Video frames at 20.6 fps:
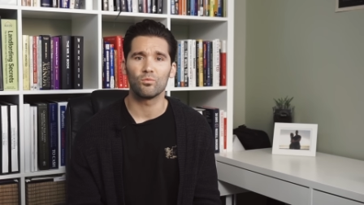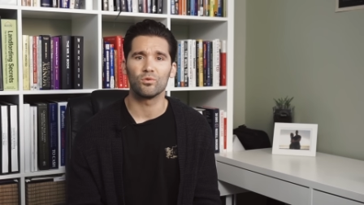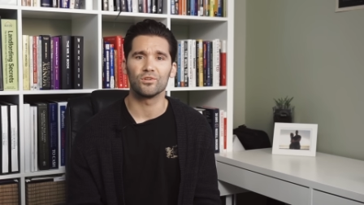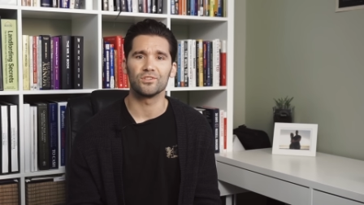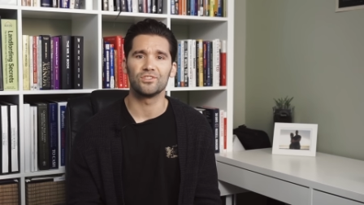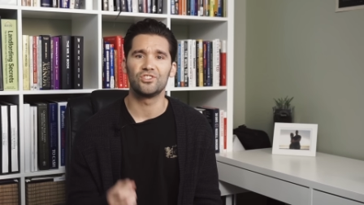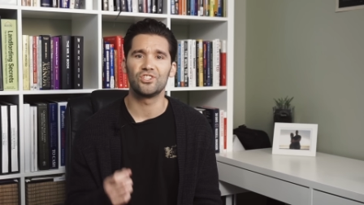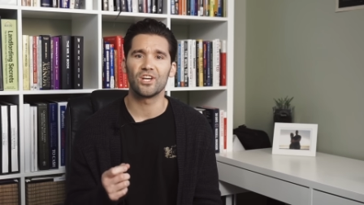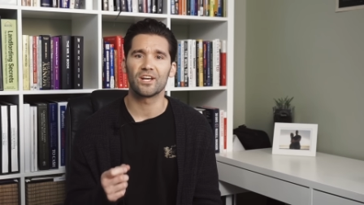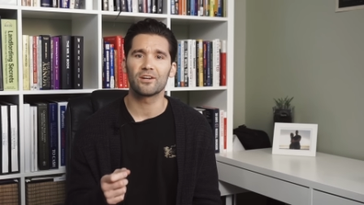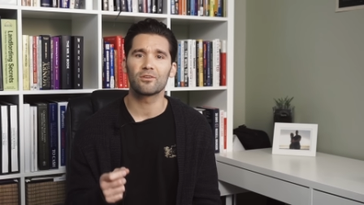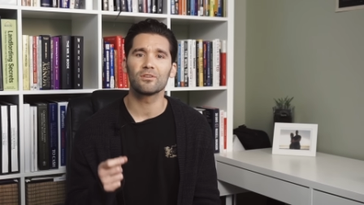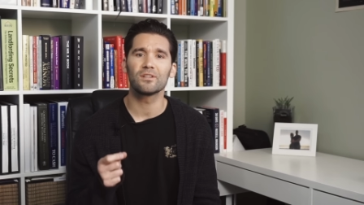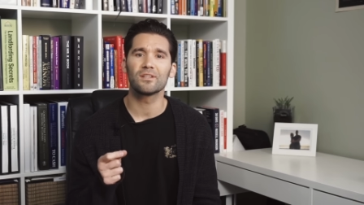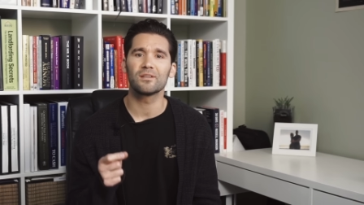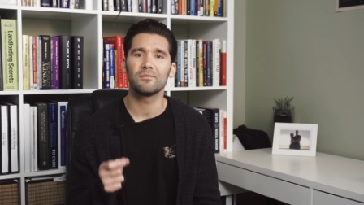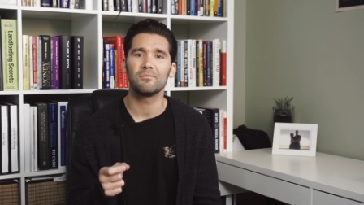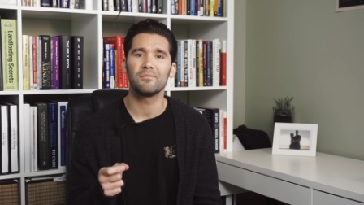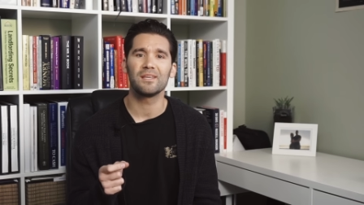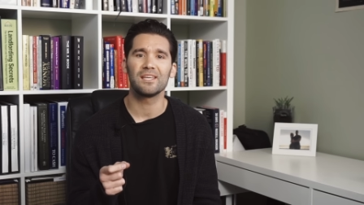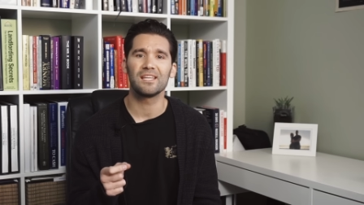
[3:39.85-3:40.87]
will
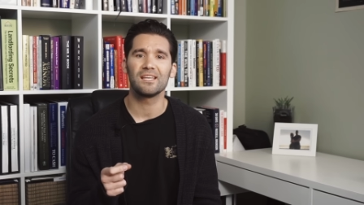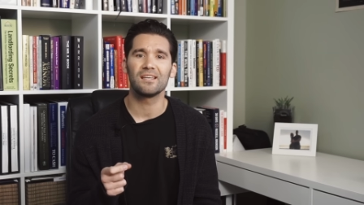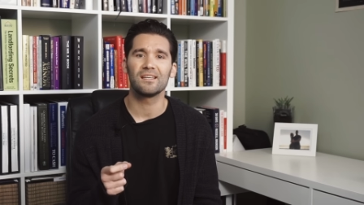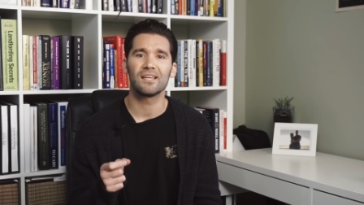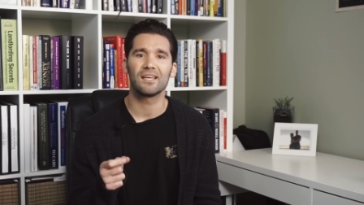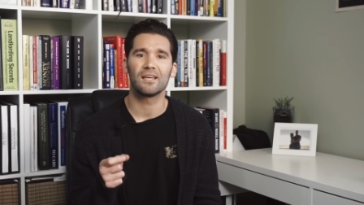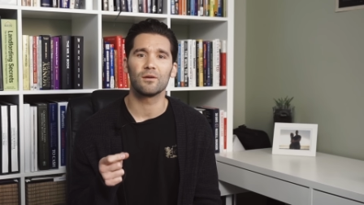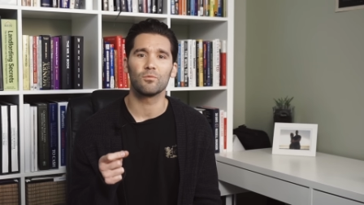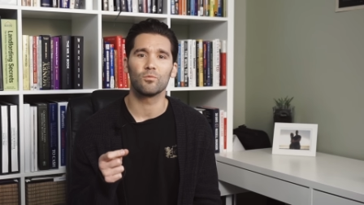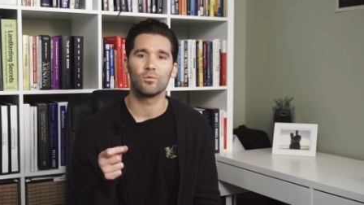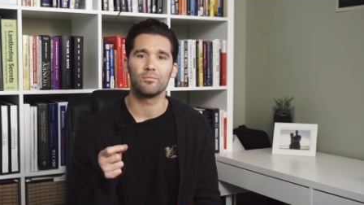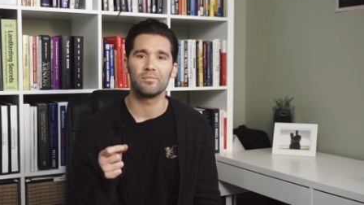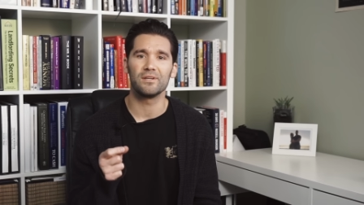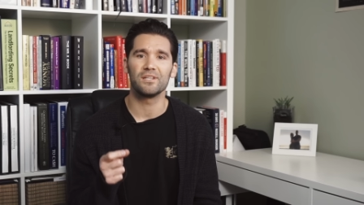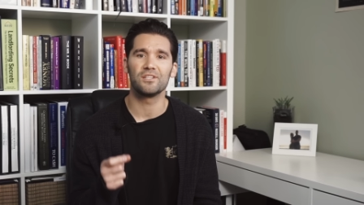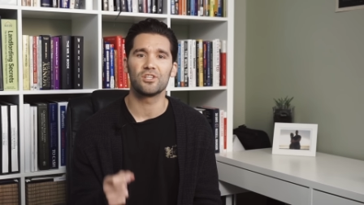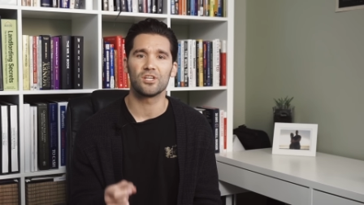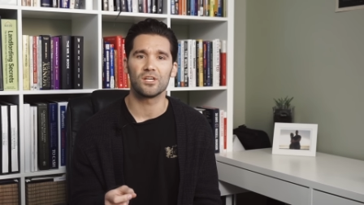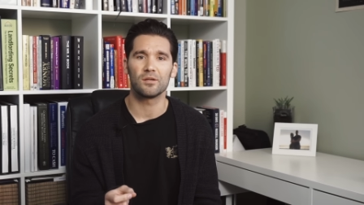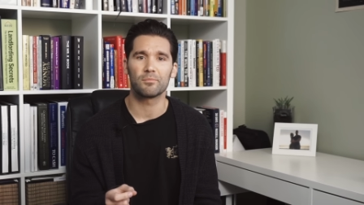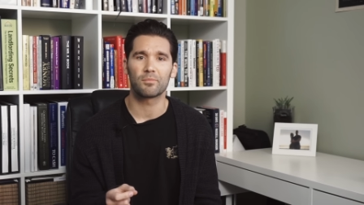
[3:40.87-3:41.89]
generally mean it will be
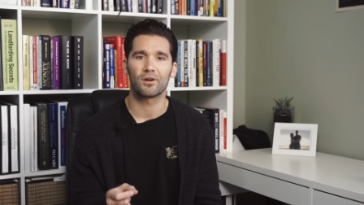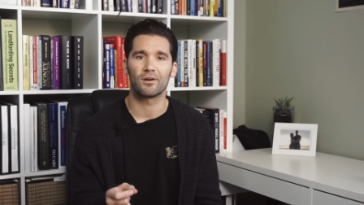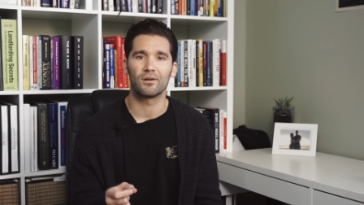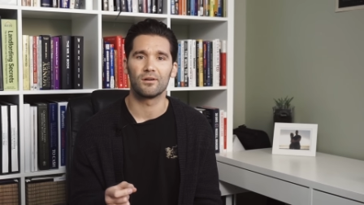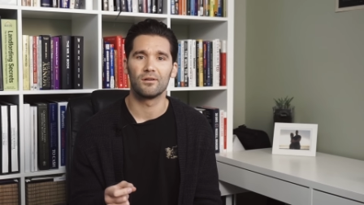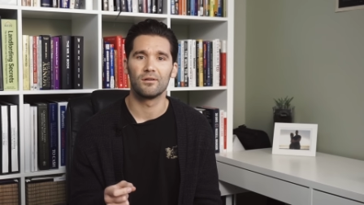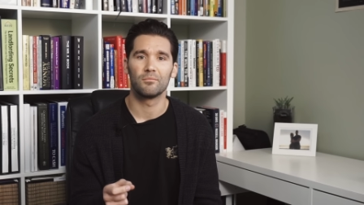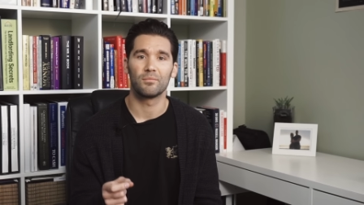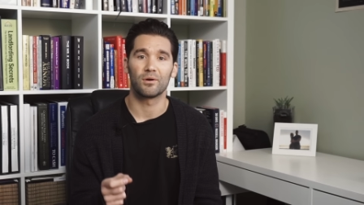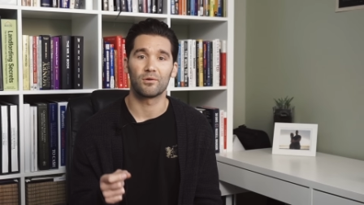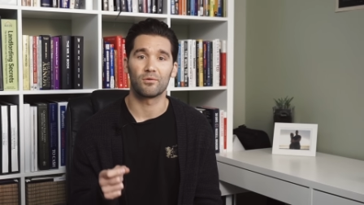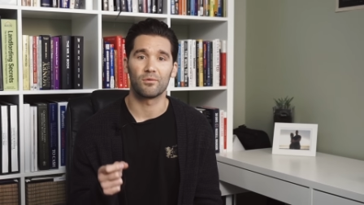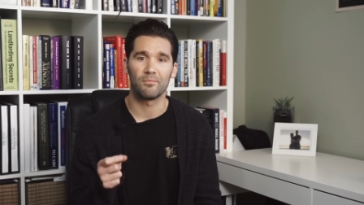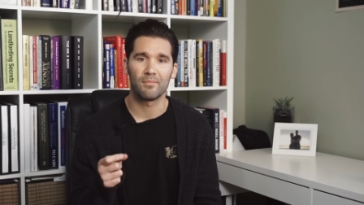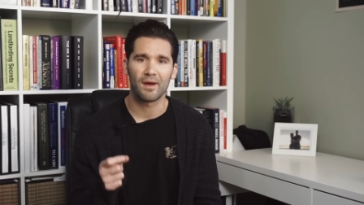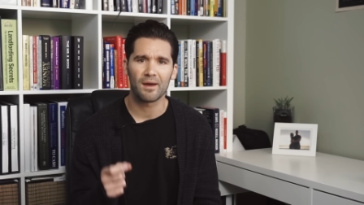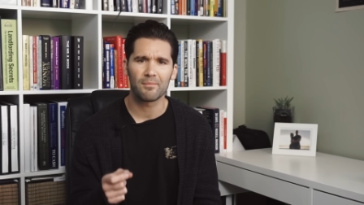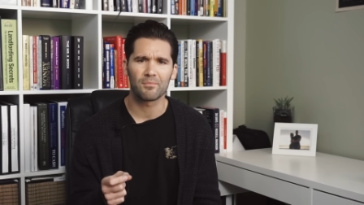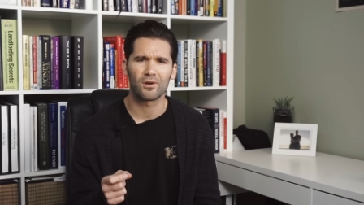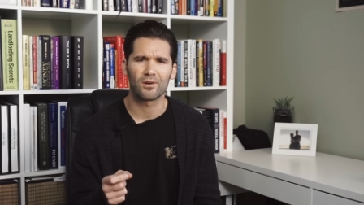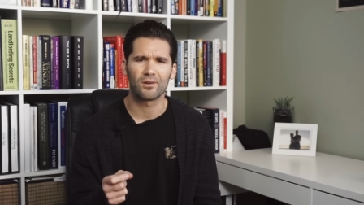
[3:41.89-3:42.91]
cheaper, but
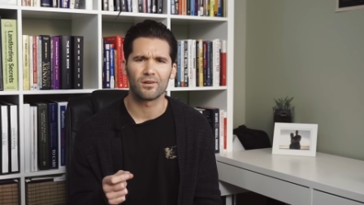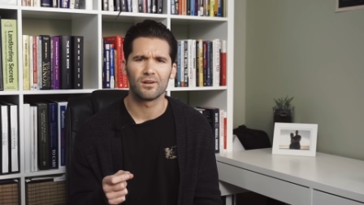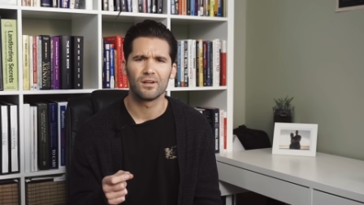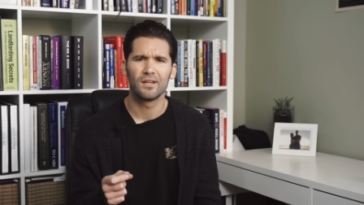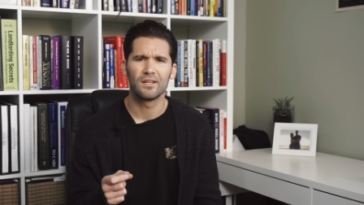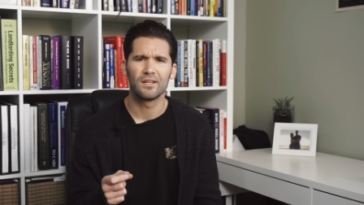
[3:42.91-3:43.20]
remember